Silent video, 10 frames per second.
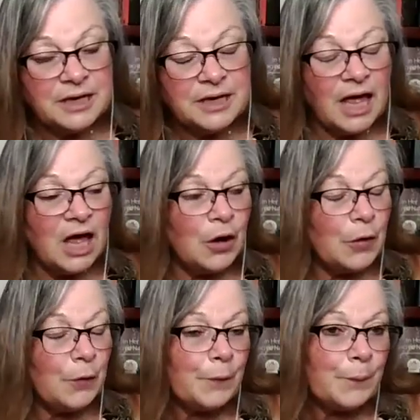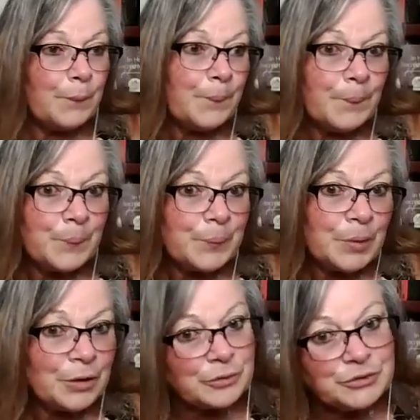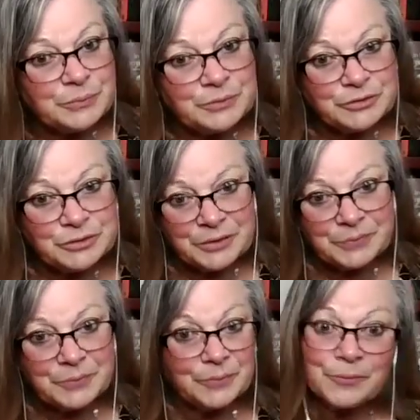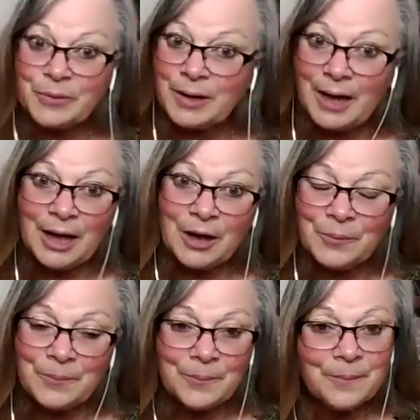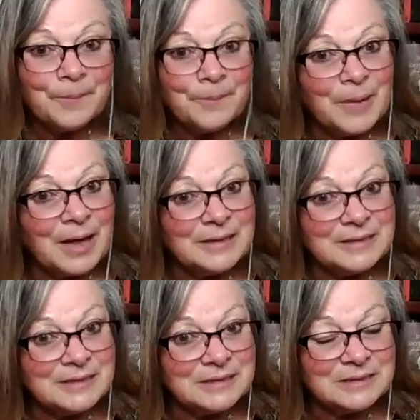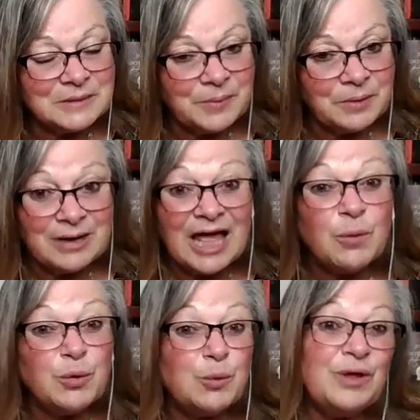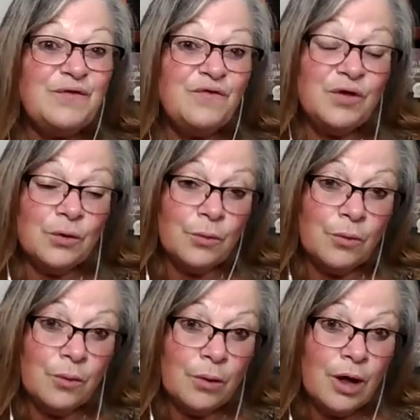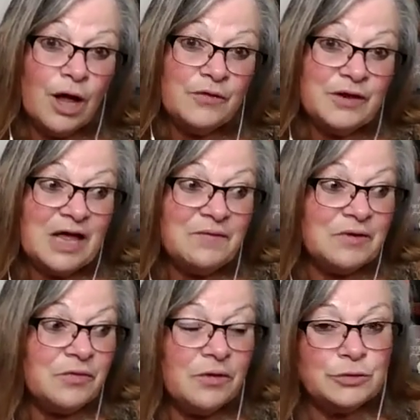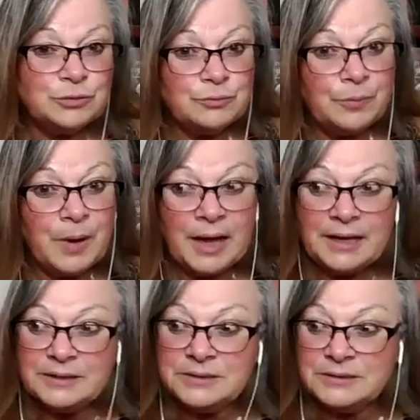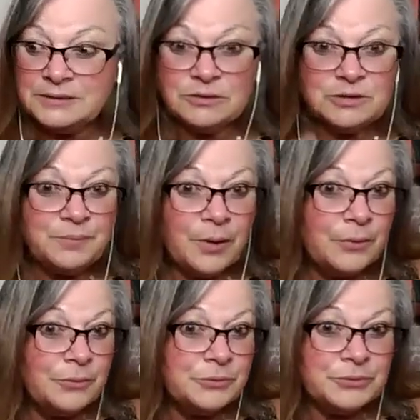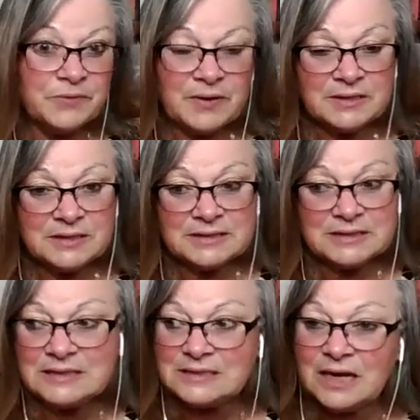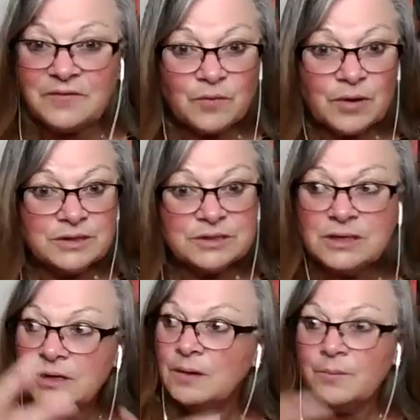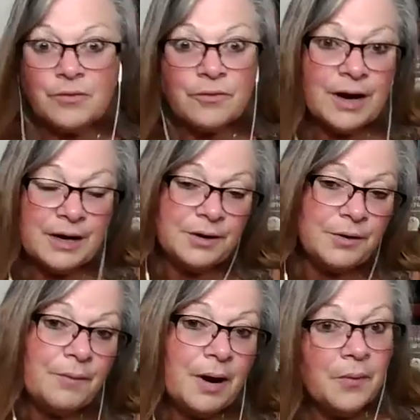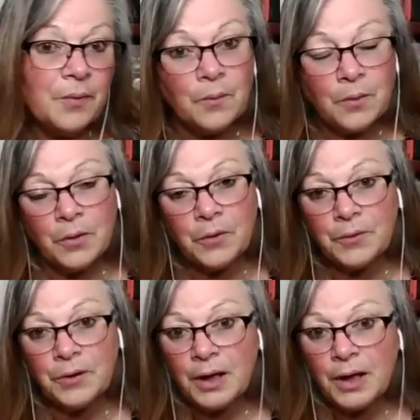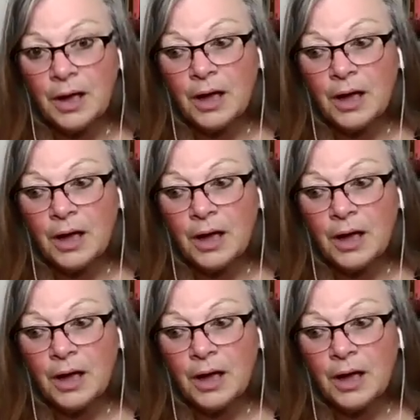in our local cemetery where our ancestors are buried, how would we feel? Then having those remains, those bones of our deceased loved ones paraded around the world.